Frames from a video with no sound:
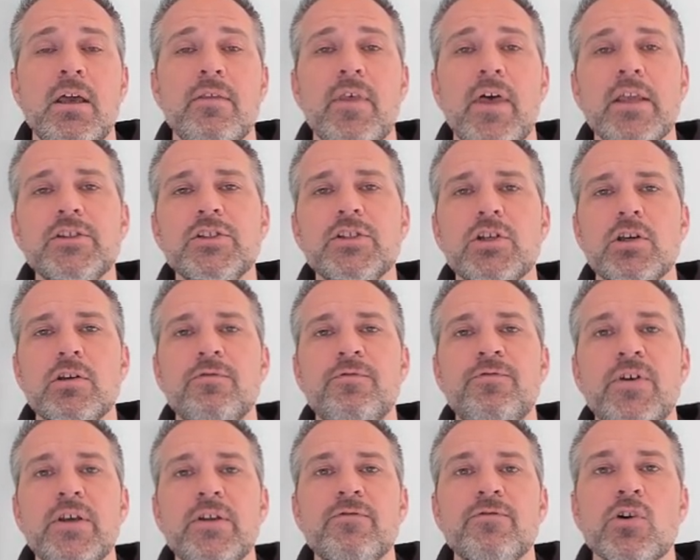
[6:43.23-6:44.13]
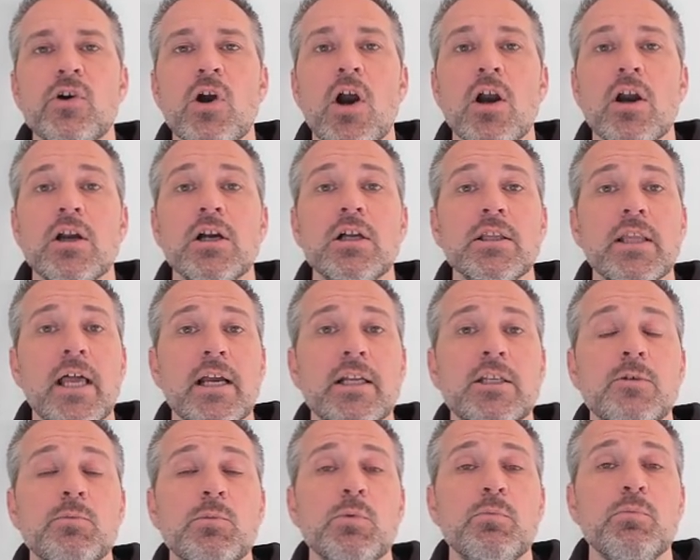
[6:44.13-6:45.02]
That's a good fit for our
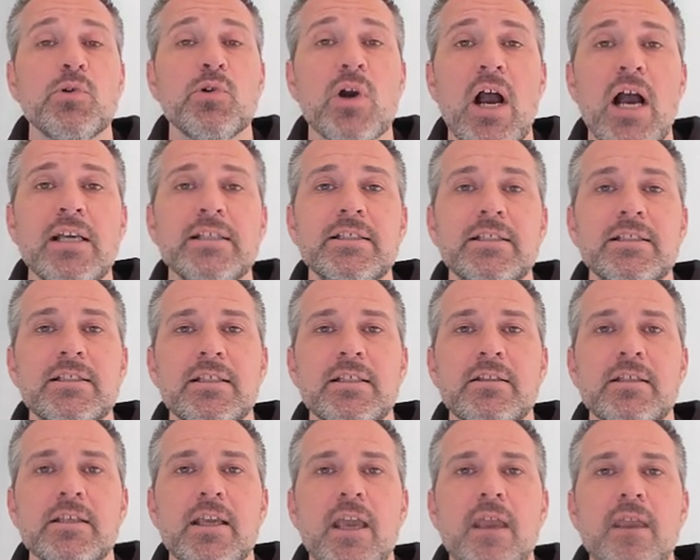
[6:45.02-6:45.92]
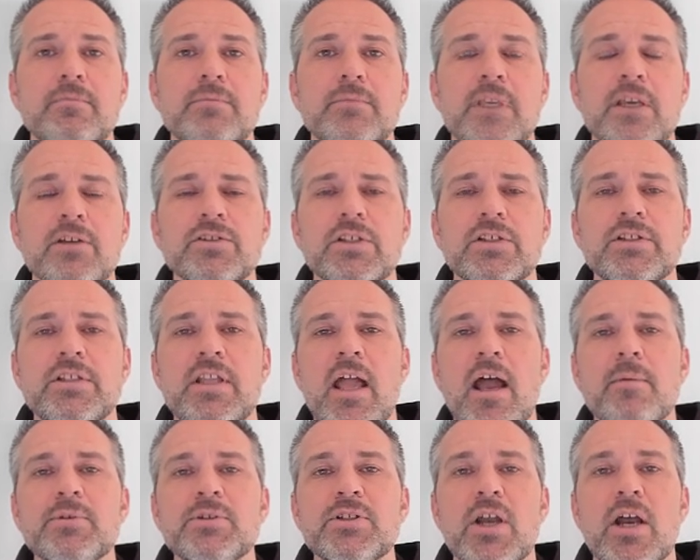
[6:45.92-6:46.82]
collectible prizes in the game. Here's a
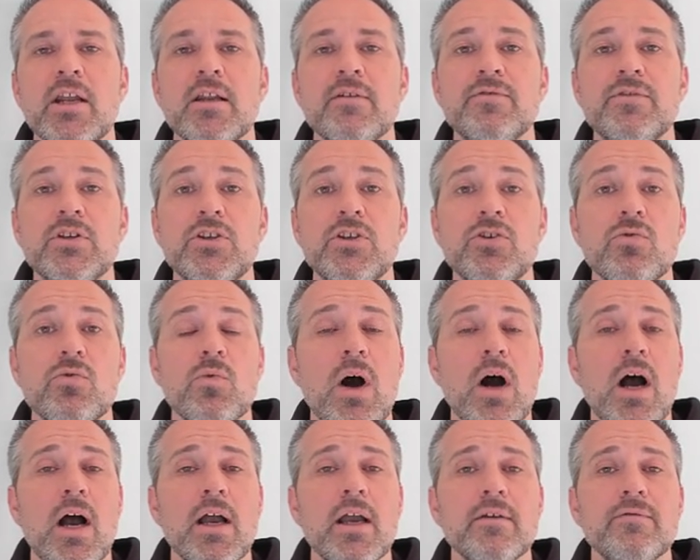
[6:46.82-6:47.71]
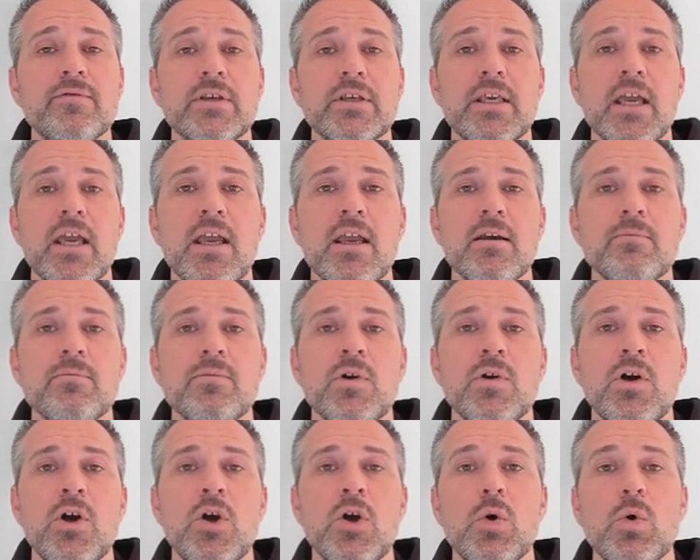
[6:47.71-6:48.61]
snapshot of the UI of the game
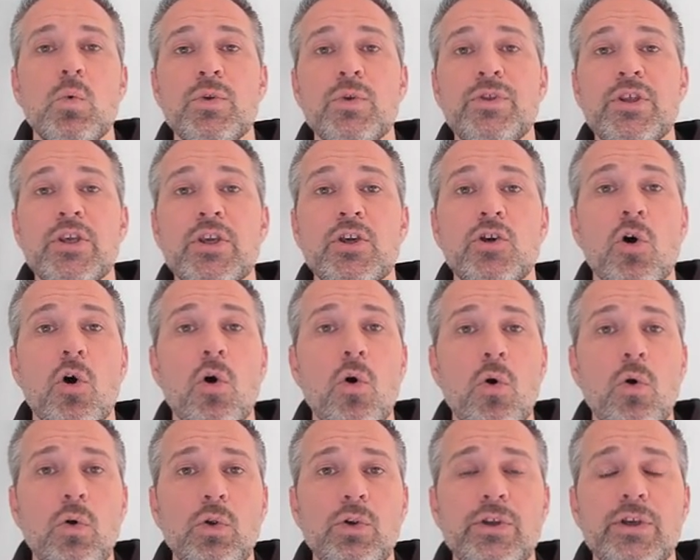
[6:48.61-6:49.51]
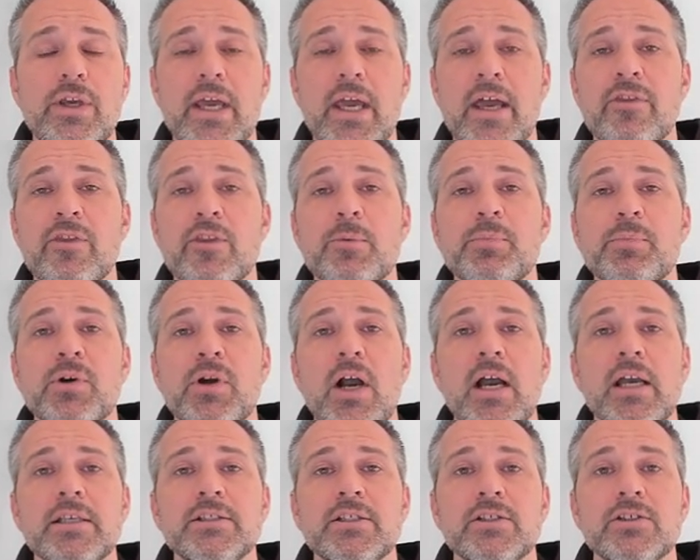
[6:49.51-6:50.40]
with the gold and the
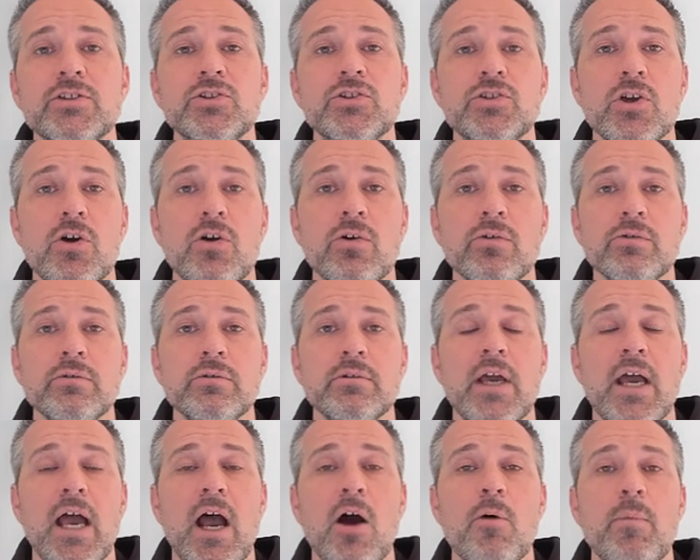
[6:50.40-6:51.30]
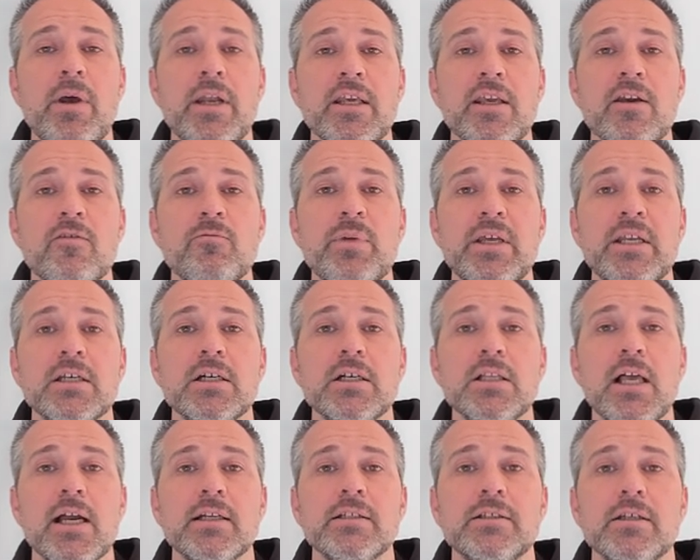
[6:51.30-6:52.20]
prizes shown, how many have been
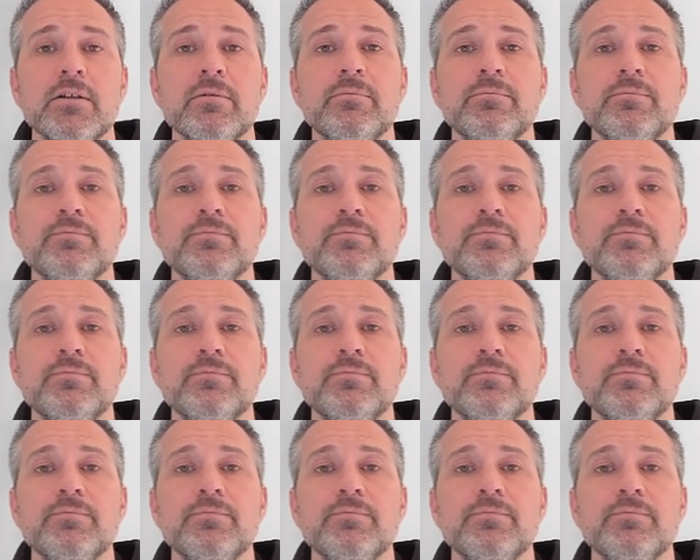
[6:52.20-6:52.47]
collected.